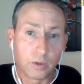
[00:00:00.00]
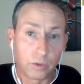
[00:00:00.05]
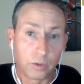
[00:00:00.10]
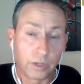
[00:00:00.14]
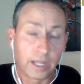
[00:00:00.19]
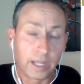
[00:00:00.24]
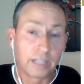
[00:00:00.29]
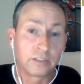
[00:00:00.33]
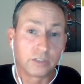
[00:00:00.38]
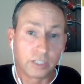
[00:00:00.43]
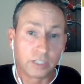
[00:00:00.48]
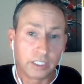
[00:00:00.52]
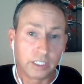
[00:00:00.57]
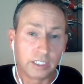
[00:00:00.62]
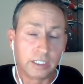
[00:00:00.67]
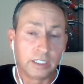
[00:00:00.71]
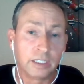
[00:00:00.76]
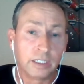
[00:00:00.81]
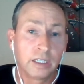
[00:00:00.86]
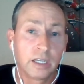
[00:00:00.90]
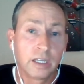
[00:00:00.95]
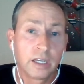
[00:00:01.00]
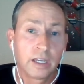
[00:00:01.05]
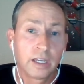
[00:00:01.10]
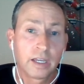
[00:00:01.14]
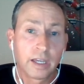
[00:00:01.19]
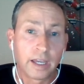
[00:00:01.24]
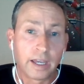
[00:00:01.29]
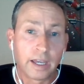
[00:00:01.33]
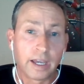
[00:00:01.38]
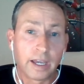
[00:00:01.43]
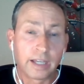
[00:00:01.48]
or LTE,
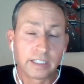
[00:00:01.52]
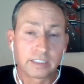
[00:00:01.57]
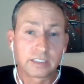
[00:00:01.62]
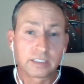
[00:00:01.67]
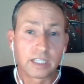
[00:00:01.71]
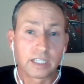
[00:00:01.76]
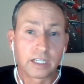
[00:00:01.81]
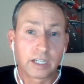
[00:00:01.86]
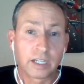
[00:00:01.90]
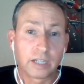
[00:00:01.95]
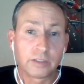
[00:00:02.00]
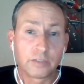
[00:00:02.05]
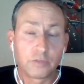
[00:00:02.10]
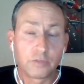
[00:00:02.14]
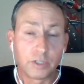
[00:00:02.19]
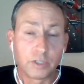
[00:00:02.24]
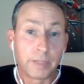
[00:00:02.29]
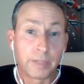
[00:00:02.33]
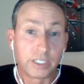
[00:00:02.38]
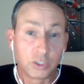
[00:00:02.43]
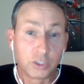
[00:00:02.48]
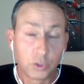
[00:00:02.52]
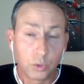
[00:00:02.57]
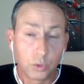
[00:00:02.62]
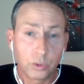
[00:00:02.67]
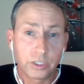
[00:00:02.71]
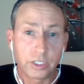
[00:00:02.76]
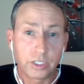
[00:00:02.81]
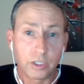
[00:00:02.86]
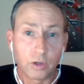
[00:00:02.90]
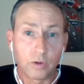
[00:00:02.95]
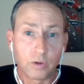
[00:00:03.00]
I guess accounted for the
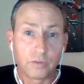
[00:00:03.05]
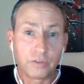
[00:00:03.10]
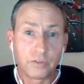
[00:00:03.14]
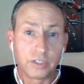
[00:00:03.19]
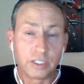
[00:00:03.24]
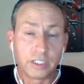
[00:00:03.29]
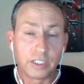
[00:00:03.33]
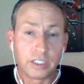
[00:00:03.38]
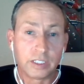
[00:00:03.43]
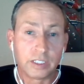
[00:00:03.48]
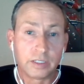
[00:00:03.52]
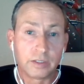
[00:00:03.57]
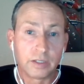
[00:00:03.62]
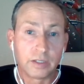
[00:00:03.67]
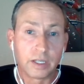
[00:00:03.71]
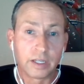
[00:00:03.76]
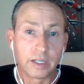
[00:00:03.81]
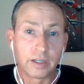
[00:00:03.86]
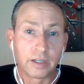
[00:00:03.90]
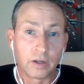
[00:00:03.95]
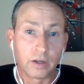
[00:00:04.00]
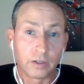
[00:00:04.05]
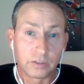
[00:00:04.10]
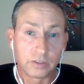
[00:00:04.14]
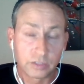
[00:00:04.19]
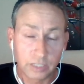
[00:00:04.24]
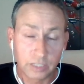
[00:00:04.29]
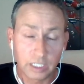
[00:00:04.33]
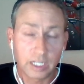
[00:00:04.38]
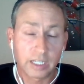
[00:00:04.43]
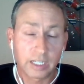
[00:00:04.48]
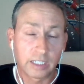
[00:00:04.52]
majority of the,
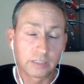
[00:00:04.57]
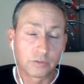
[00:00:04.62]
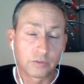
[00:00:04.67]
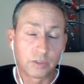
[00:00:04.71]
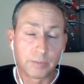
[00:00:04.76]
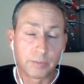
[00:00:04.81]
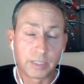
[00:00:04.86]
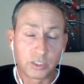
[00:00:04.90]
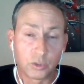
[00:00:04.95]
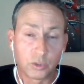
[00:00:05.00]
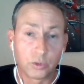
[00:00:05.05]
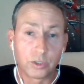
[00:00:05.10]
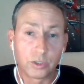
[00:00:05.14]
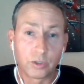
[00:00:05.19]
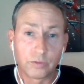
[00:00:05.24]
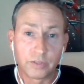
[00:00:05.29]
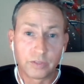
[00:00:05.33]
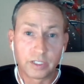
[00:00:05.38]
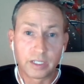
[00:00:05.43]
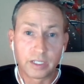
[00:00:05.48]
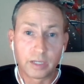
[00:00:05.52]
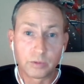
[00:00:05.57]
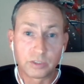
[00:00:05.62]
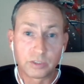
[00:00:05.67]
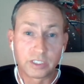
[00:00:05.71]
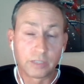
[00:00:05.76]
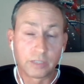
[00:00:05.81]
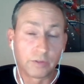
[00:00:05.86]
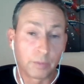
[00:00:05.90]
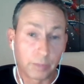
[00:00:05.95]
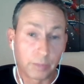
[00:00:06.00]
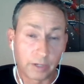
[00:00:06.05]
still accounts for the majority of the, I would
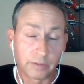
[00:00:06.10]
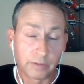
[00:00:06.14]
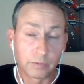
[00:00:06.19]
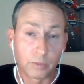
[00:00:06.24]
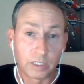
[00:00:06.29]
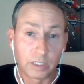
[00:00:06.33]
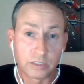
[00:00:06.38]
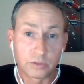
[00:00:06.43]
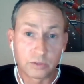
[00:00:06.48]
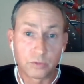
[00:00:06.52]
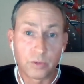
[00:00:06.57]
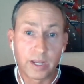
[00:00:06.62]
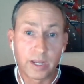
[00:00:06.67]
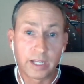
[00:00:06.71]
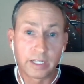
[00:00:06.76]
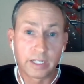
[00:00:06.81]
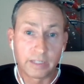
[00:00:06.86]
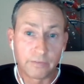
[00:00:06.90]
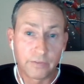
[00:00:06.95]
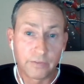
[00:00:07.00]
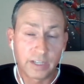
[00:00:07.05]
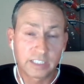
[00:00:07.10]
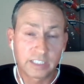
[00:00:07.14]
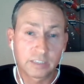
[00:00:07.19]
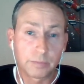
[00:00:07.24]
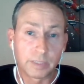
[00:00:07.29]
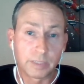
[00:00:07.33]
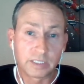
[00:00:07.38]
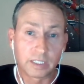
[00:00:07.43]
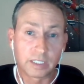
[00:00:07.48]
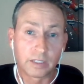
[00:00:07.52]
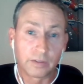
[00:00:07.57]
say, of the private wireless RAN
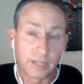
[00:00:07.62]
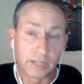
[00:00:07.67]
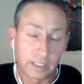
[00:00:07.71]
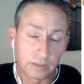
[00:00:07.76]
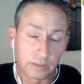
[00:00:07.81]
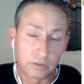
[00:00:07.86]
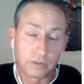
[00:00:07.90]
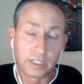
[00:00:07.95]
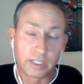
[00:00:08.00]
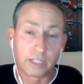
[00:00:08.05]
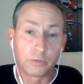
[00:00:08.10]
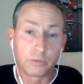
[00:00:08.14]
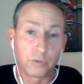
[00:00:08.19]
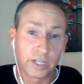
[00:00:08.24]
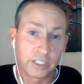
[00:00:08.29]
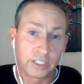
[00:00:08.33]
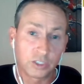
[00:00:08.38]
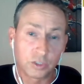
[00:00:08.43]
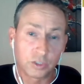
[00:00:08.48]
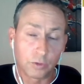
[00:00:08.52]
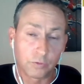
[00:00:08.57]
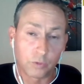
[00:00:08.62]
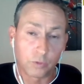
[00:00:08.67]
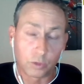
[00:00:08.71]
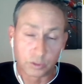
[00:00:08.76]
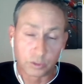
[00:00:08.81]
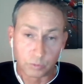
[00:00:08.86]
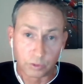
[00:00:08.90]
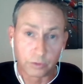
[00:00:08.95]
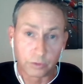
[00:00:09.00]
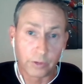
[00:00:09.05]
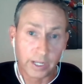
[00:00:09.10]
investments. That ratio, of
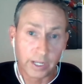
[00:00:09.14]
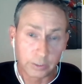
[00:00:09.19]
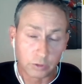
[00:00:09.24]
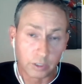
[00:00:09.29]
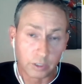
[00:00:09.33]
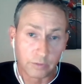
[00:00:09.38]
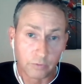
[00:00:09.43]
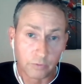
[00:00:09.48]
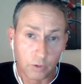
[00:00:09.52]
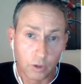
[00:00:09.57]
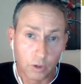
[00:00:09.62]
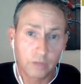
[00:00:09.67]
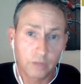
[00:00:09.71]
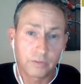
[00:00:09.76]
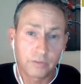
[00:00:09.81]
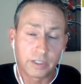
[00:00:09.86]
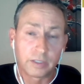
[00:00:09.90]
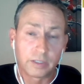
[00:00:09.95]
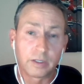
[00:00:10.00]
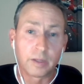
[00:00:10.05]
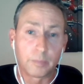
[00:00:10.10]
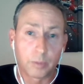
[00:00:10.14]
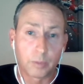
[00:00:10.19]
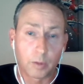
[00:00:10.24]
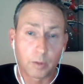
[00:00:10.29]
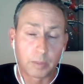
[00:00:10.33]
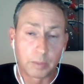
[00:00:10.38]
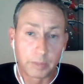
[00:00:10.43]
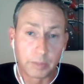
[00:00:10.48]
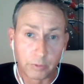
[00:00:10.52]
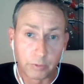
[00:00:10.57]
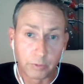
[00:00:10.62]
course, will gradually evolve and
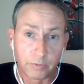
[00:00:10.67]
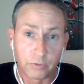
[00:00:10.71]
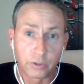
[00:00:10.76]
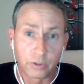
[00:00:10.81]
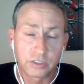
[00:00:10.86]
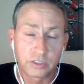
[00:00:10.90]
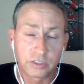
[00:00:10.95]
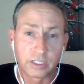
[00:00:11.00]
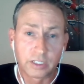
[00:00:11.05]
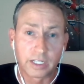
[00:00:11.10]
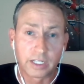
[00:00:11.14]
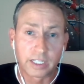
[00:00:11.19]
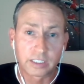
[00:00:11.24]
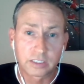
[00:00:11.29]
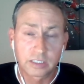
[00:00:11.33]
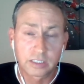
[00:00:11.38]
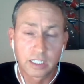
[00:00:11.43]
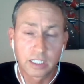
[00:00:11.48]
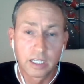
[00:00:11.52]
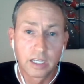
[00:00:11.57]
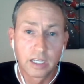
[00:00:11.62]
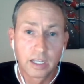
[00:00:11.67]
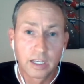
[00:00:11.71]
probably be reversed in the next